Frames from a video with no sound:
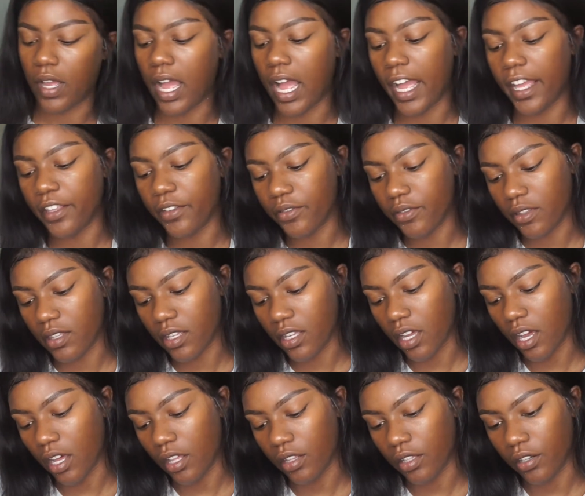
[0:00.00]
I use the
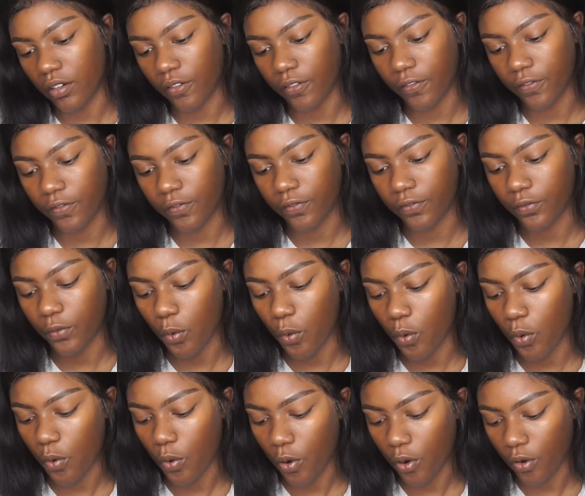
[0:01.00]
color
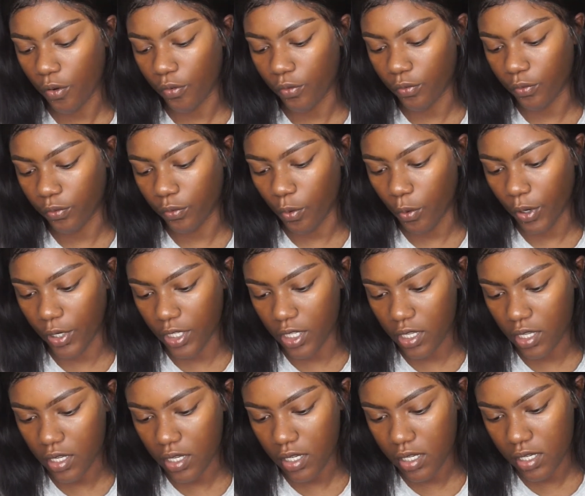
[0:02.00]

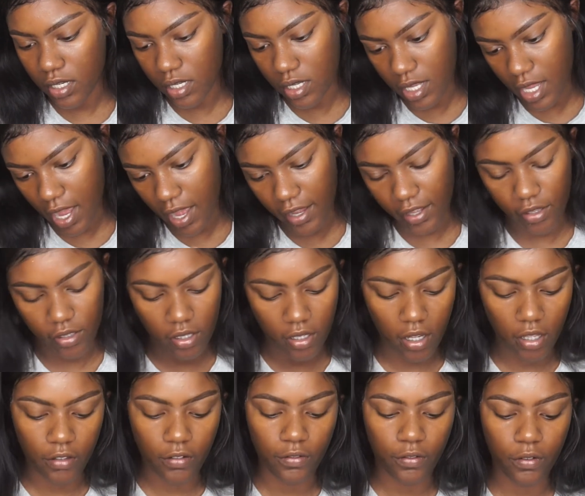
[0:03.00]
440. Yeah, I use the
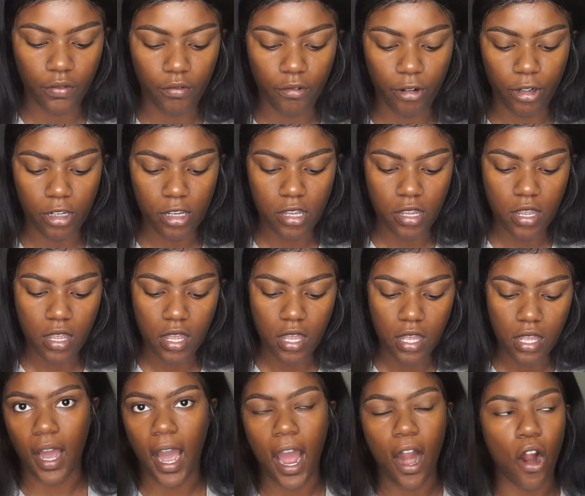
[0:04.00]
color 440.
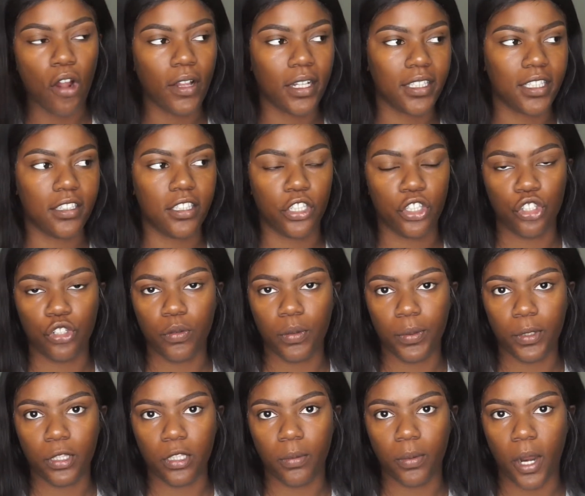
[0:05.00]
I don't like to
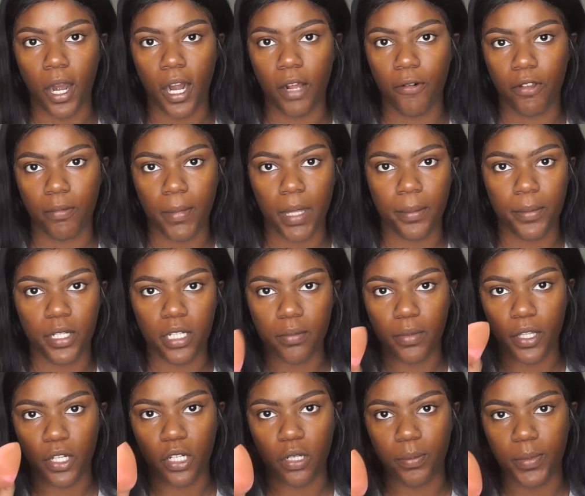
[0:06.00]
distribute the product with my beauty
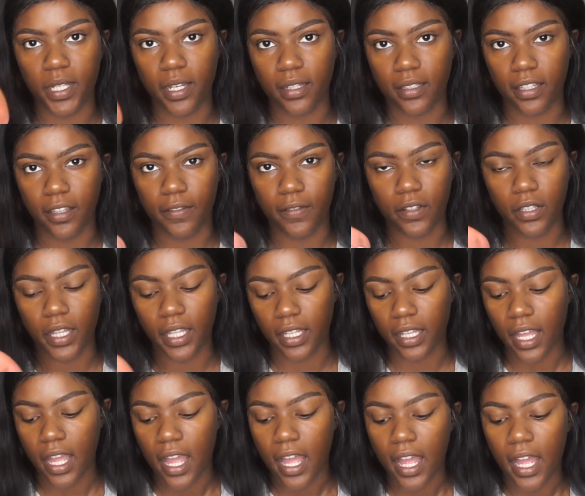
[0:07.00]
blender because I feel
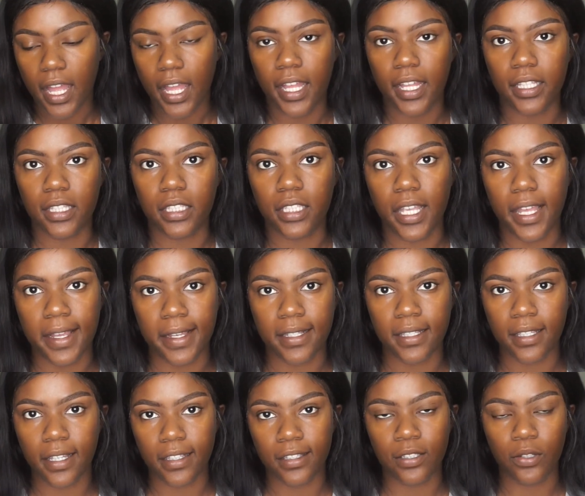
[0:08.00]
like
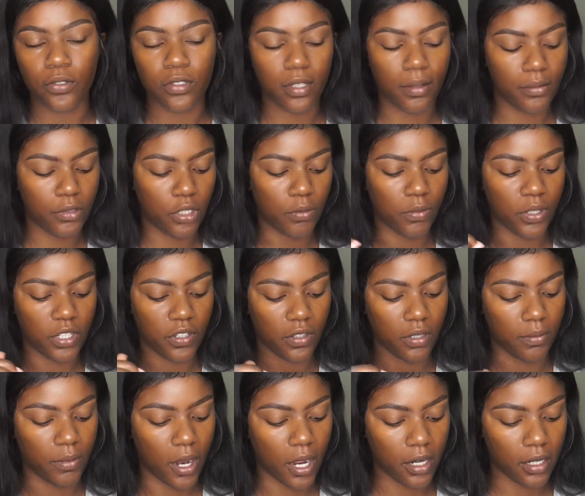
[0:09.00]
it soaks up too much of
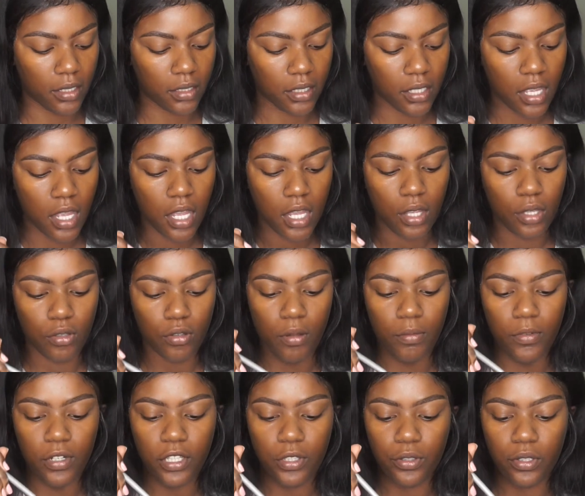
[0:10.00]
the product. So I'm
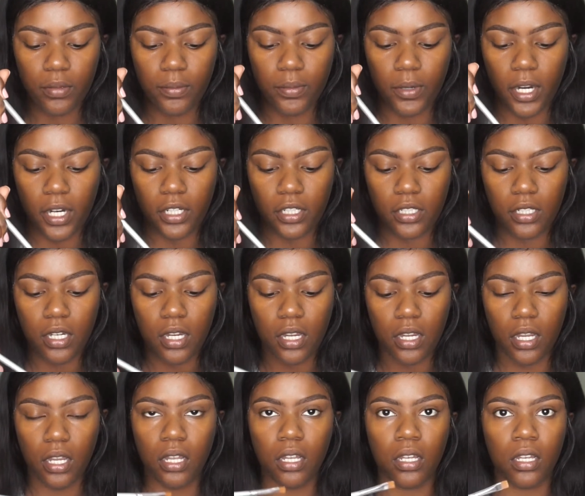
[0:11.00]
going to use a brush.
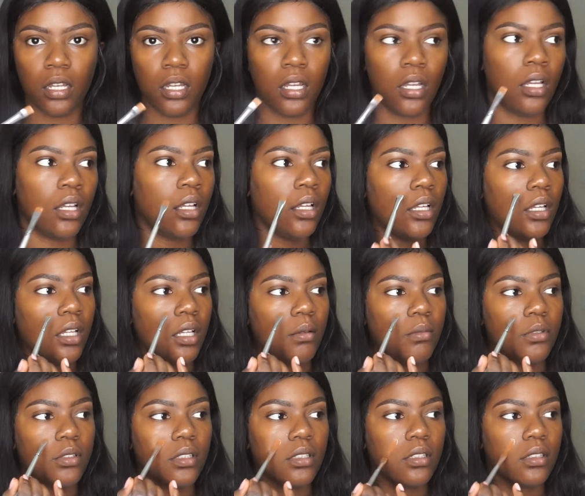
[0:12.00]

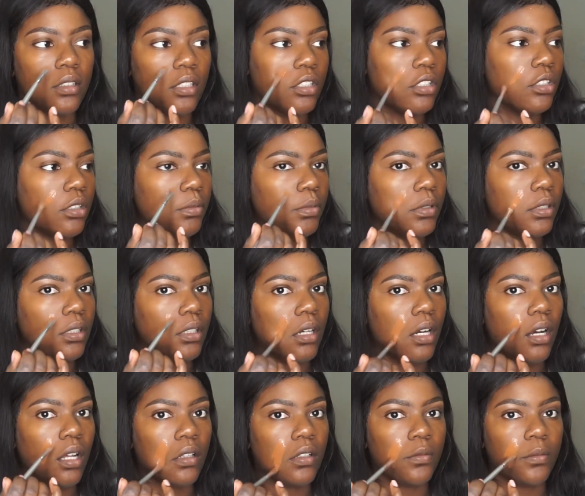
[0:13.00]
I'm just going to distribute it
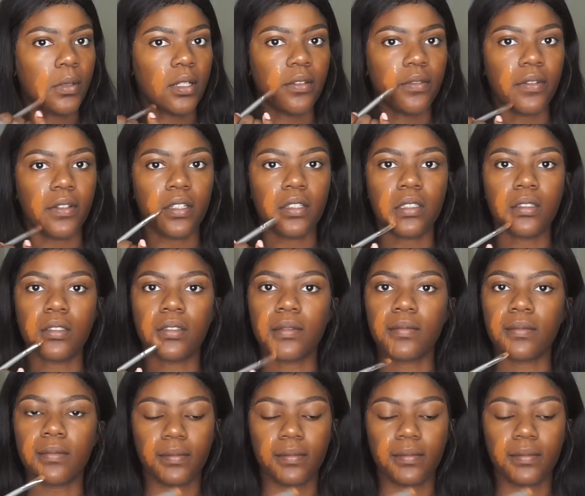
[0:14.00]
all over my face.